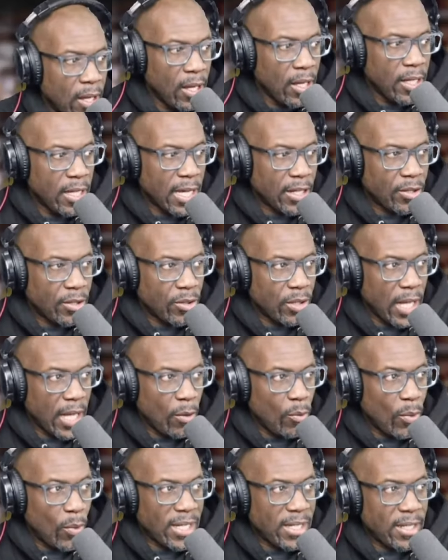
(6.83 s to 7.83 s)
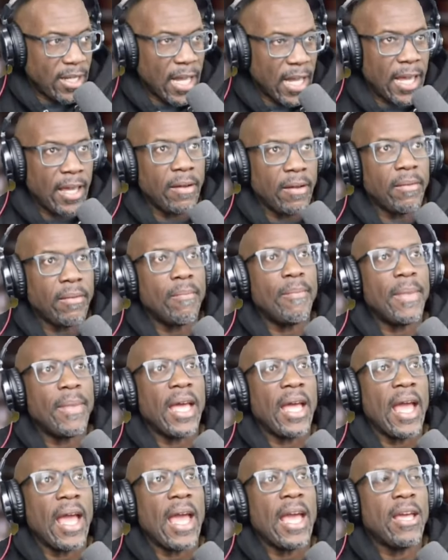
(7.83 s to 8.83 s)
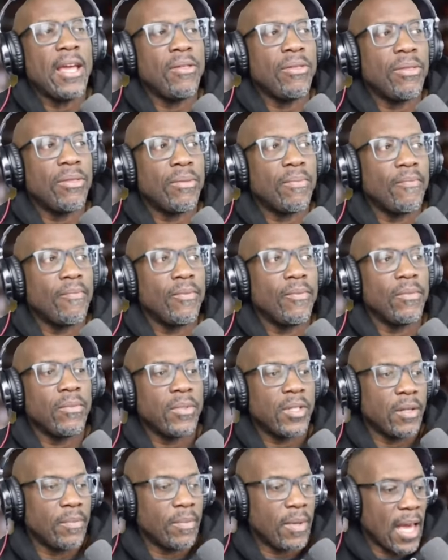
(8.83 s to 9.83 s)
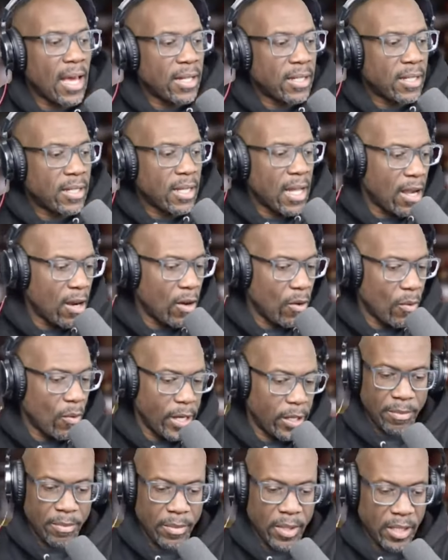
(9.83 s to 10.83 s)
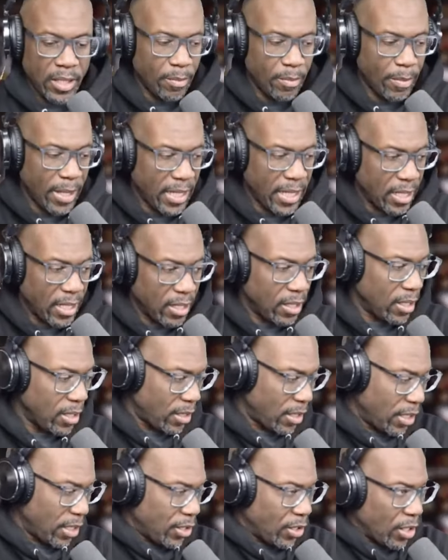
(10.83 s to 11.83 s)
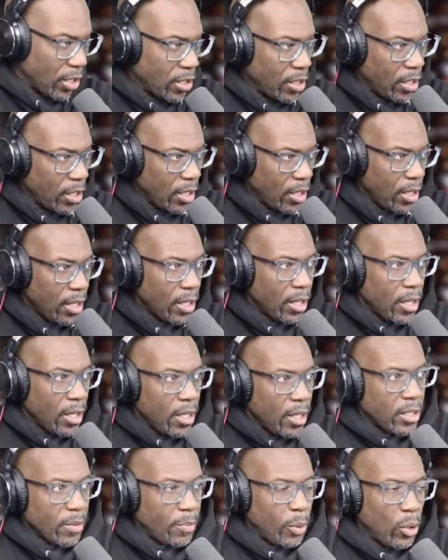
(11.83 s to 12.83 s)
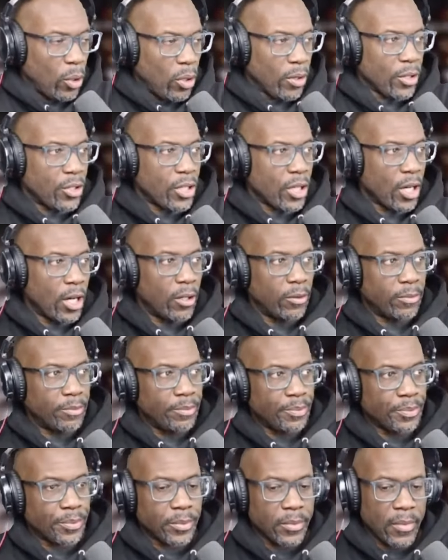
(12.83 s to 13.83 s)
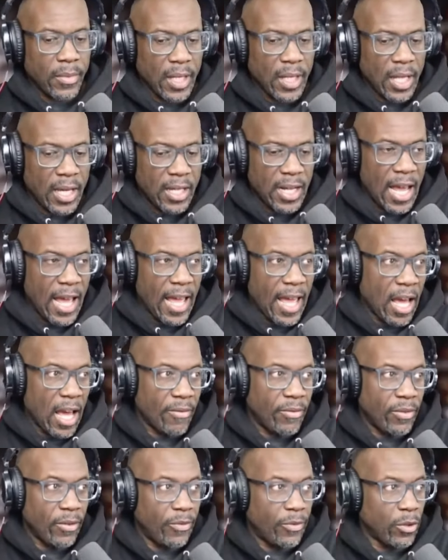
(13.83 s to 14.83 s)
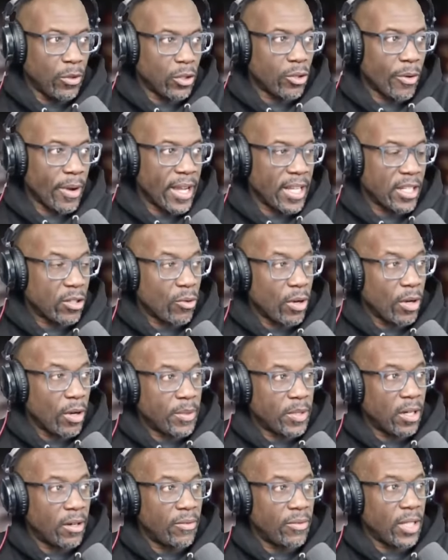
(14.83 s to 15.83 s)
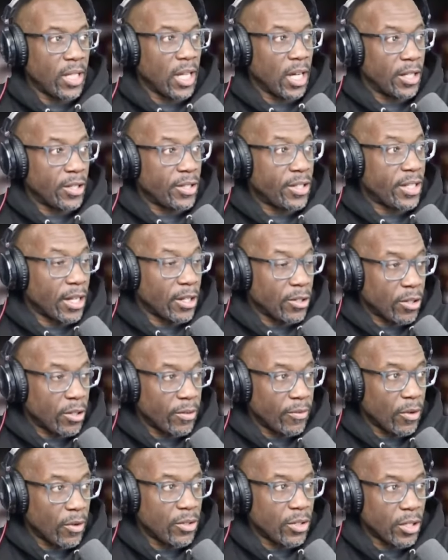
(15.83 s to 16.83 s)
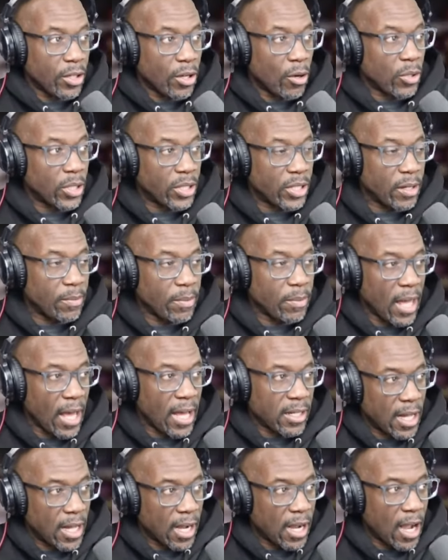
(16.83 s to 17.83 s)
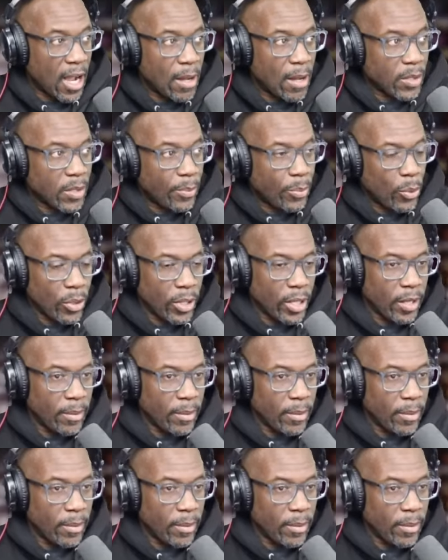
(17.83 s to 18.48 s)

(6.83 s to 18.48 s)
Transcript: Yesterday, Wednesday, May 8th, Timcast IRL, Tim made the decision to pull the show. And I have the full transcript of the uncensored version. Go to timcast.com, support him.